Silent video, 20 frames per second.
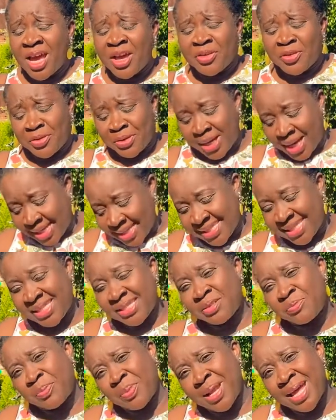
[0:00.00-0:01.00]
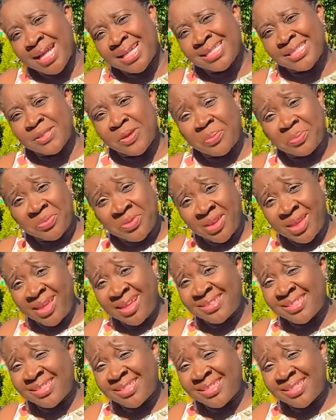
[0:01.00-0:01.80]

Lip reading: you can still plant something.